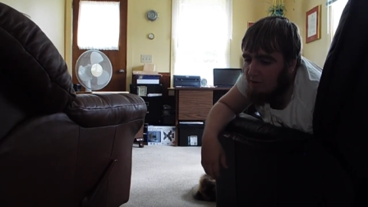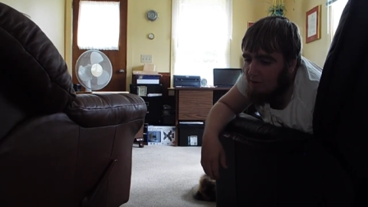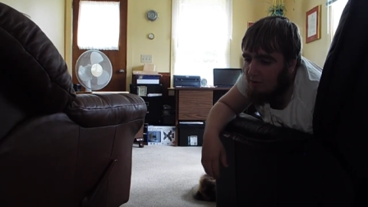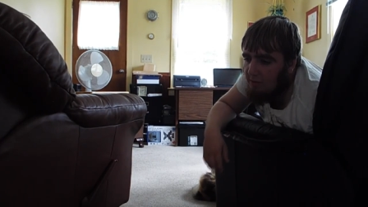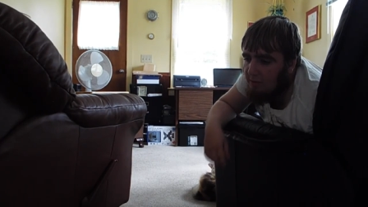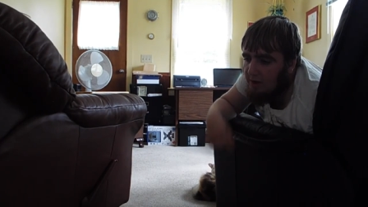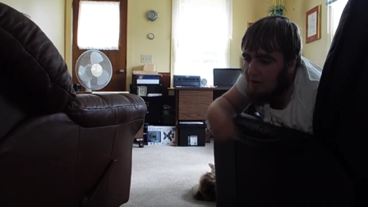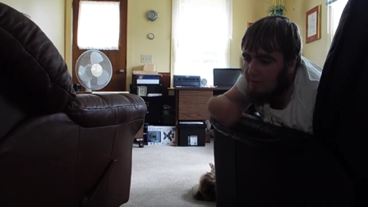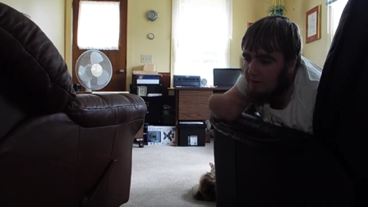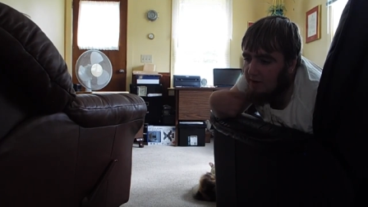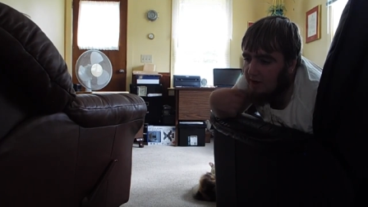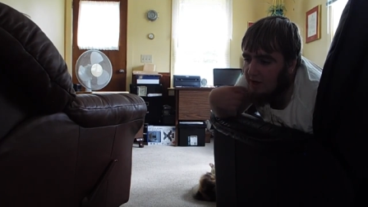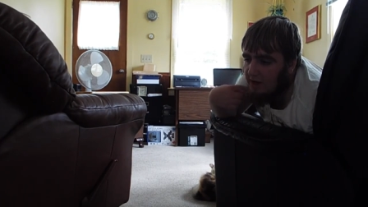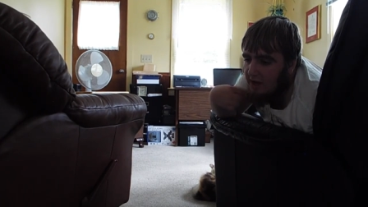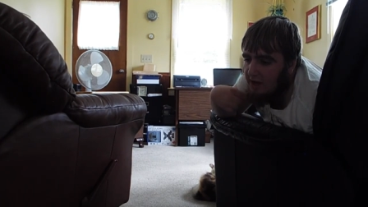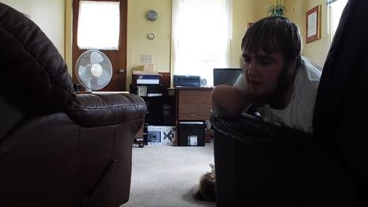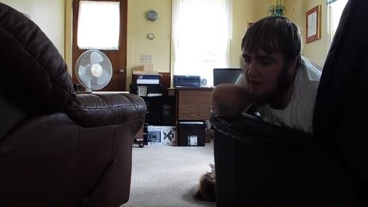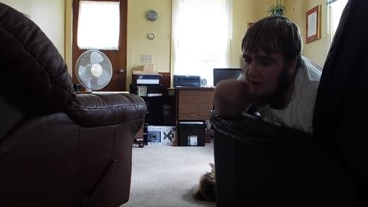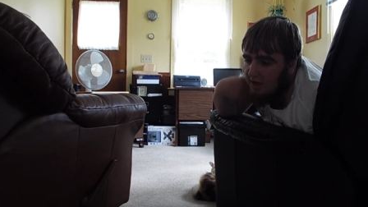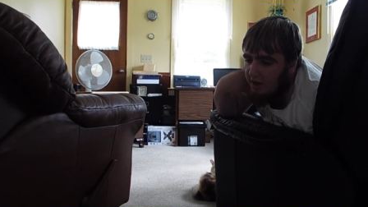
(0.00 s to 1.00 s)
or maybe
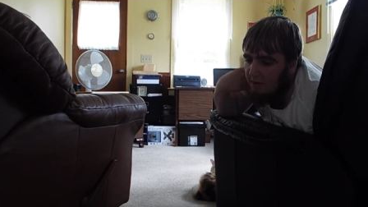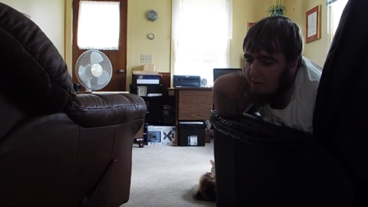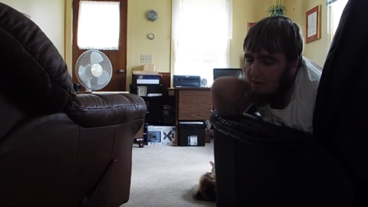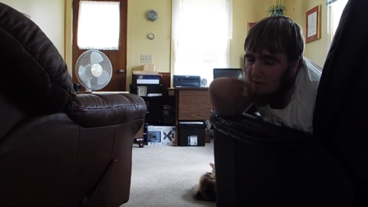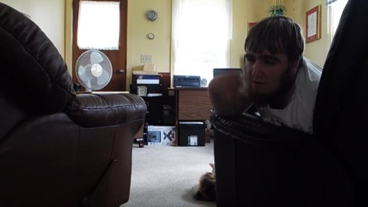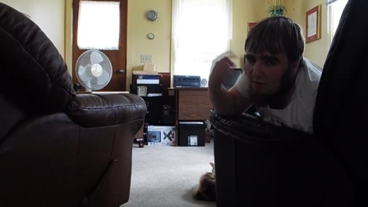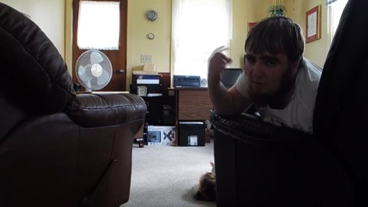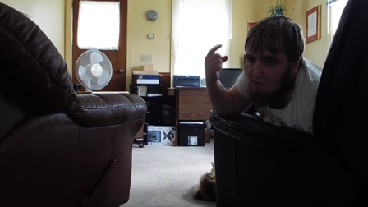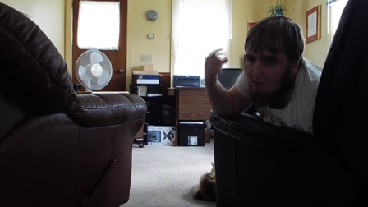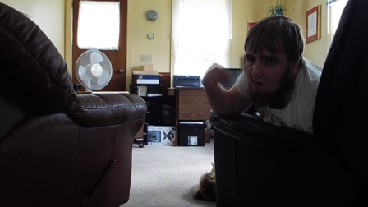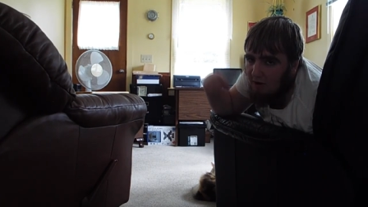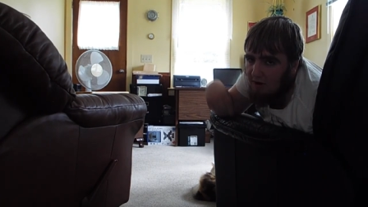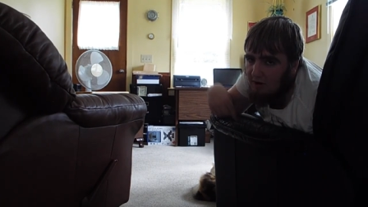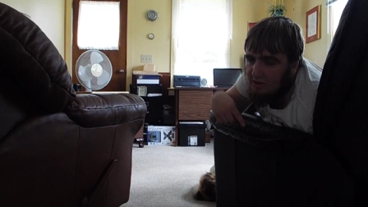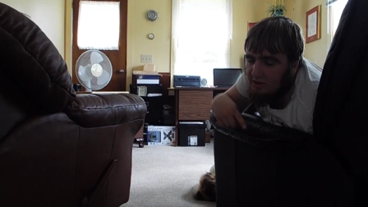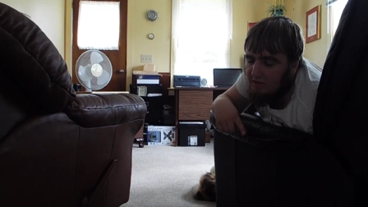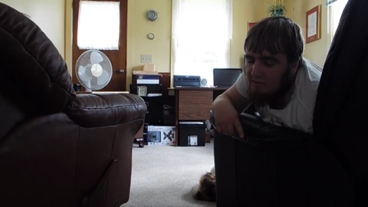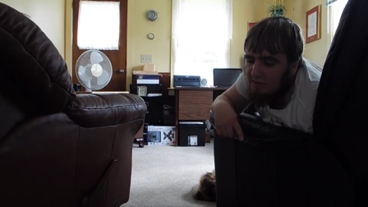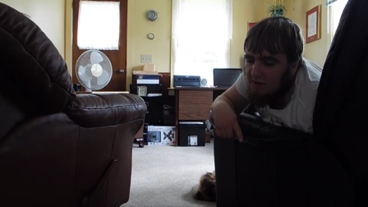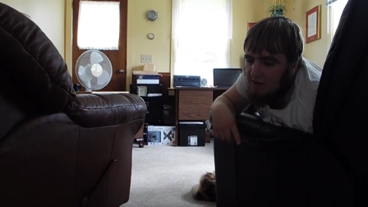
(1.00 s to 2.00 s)
get one of those
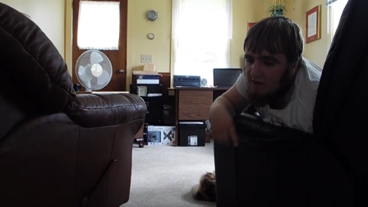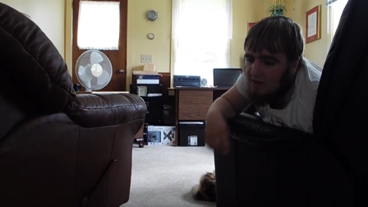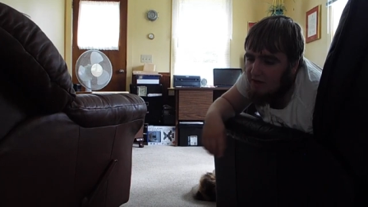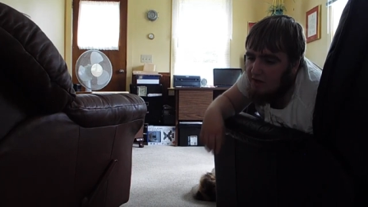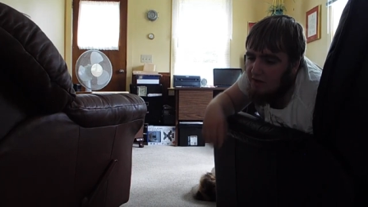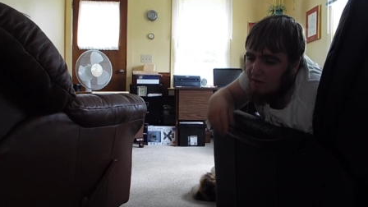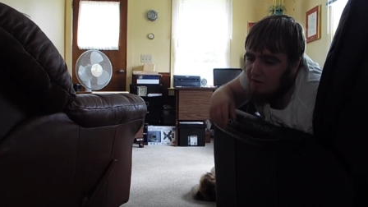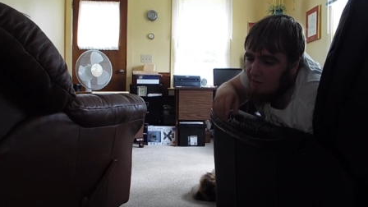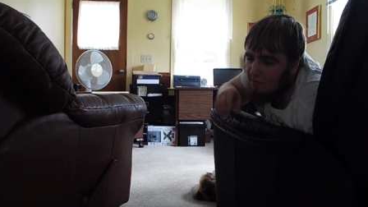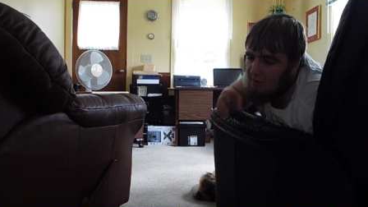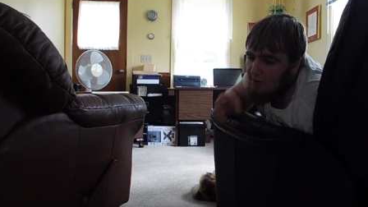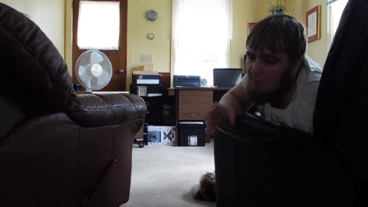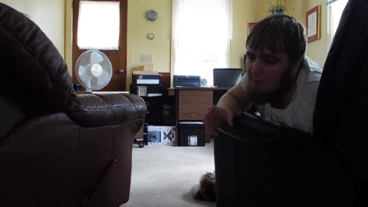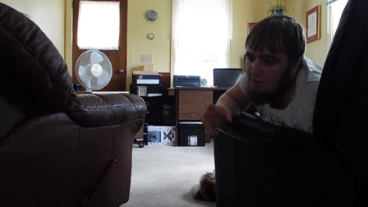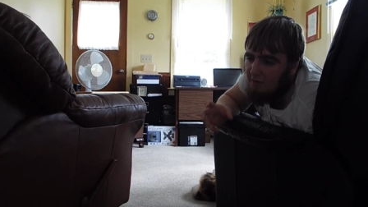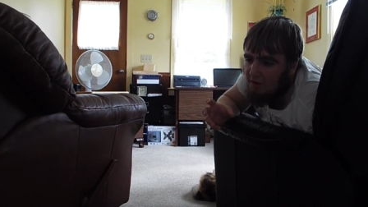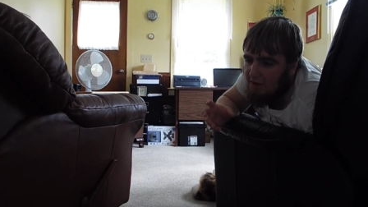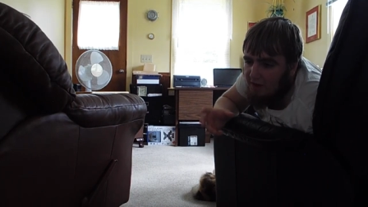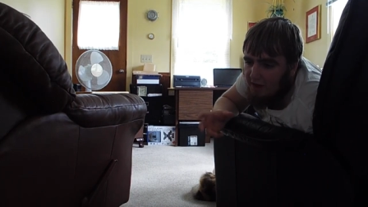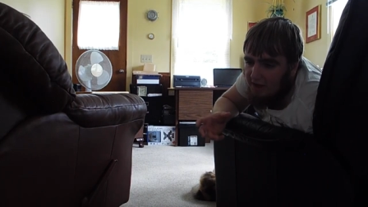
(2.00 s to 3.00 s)
wireless mics just so people
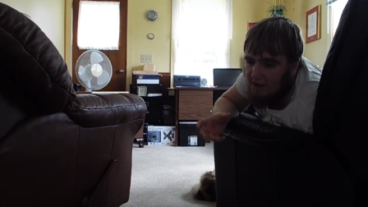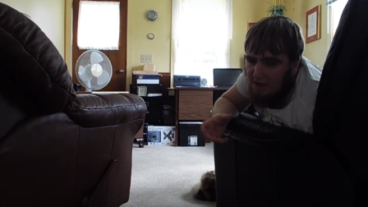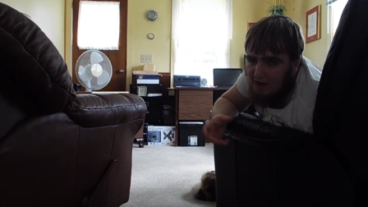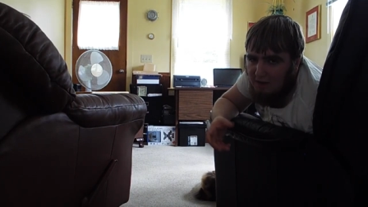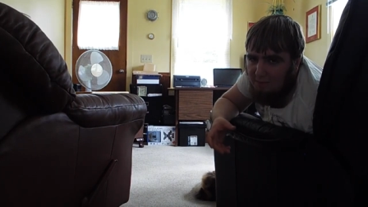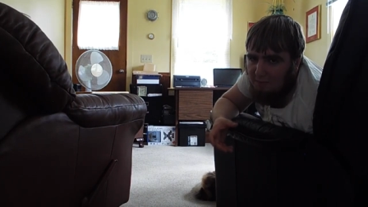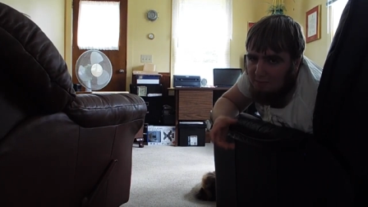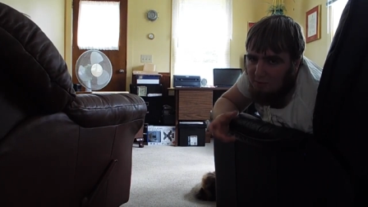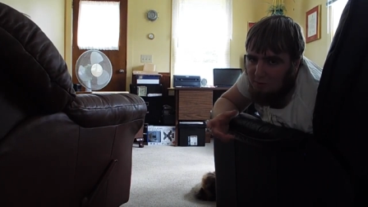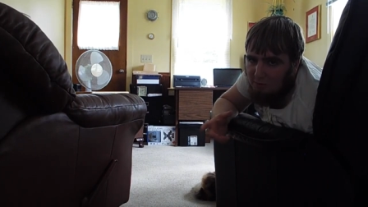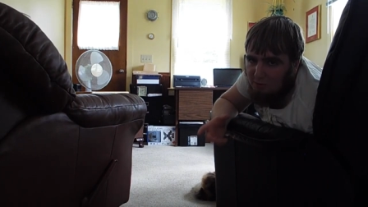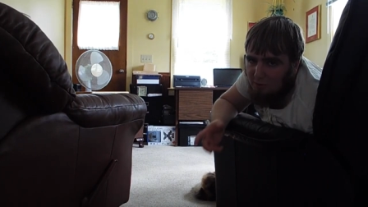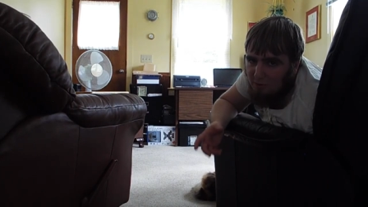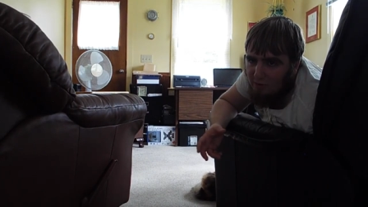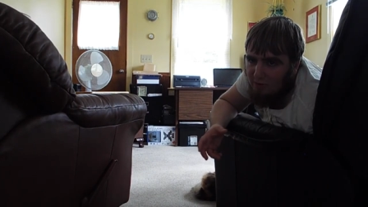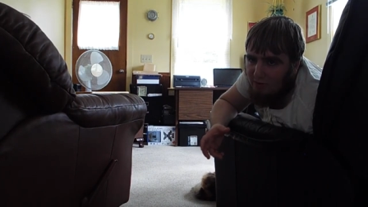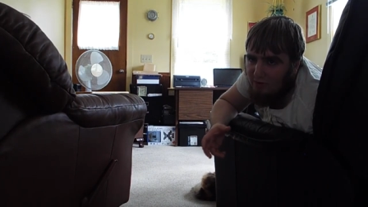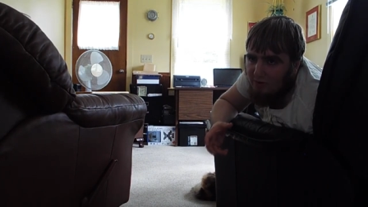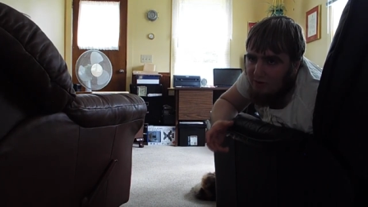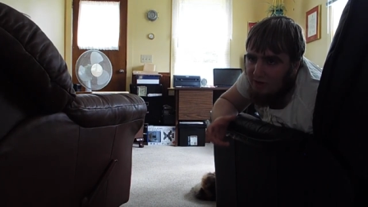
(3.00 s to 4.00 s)
think that I'm a
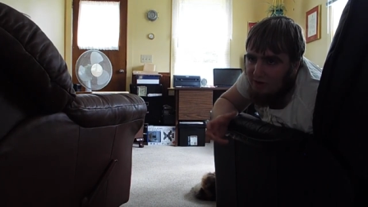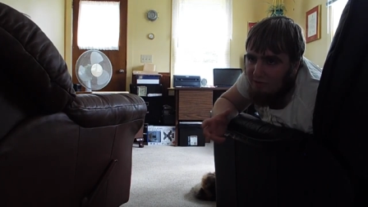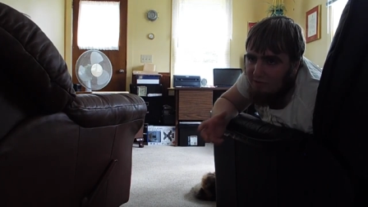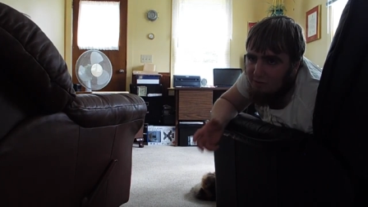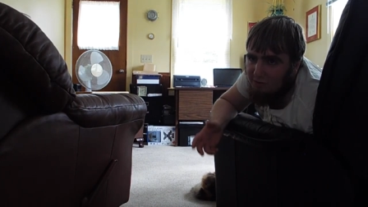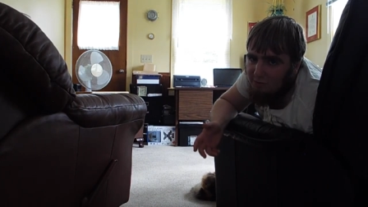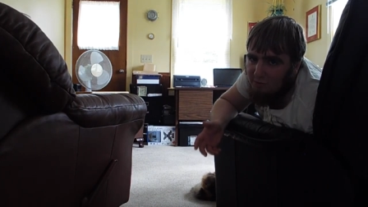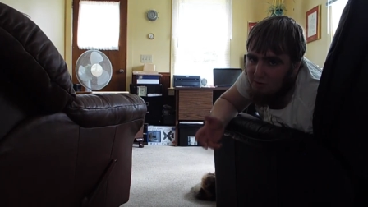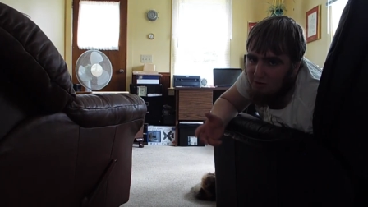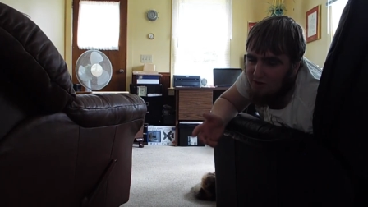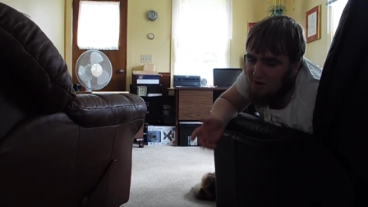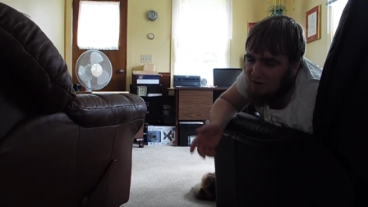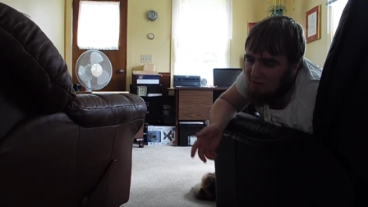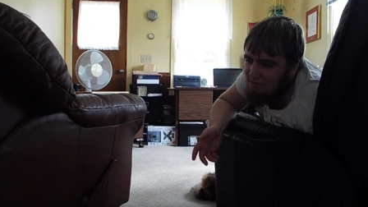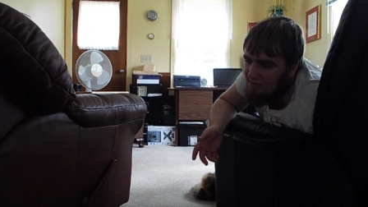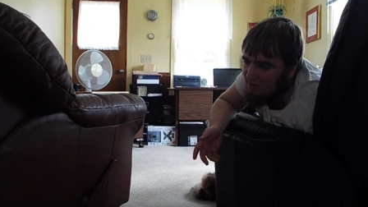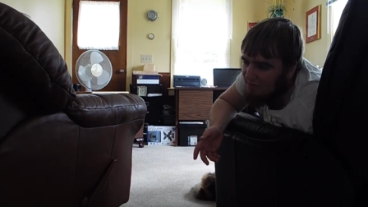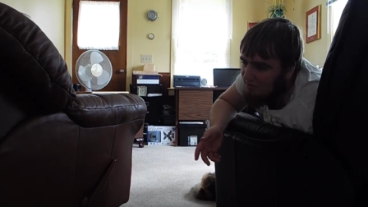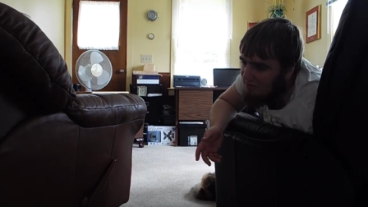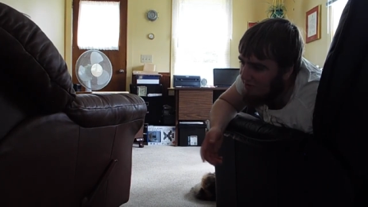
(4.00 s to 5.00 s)
reporter and I feel more
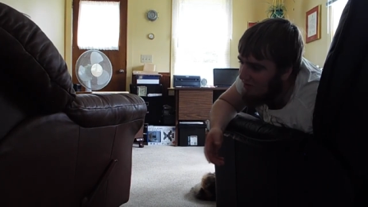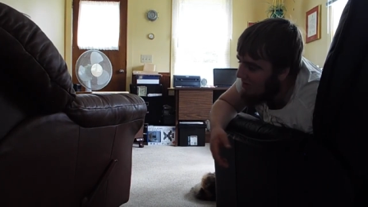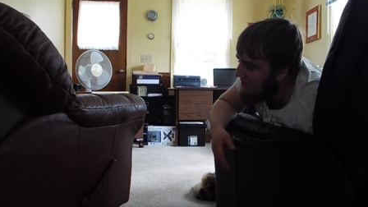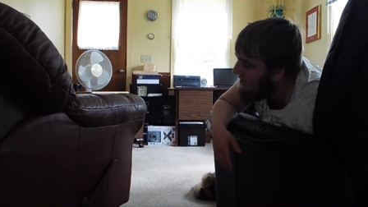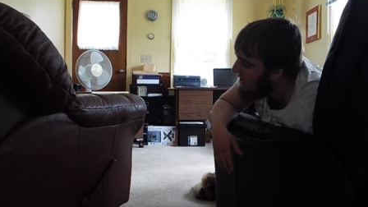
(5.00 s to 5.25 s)
comfortable.